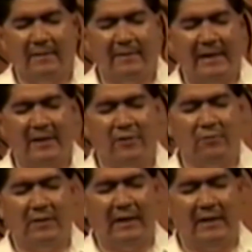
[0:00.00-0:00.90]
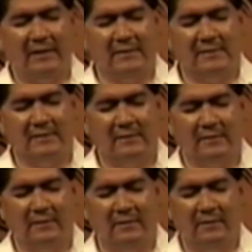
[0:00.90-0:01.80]
thank you that as
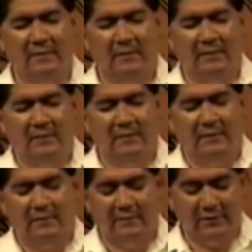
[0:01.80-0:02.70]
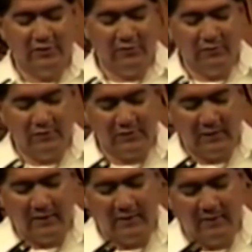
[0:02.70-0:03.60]
the Jews
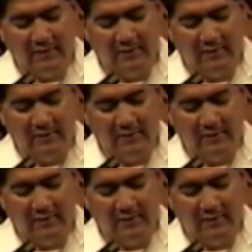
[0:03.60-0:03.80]
are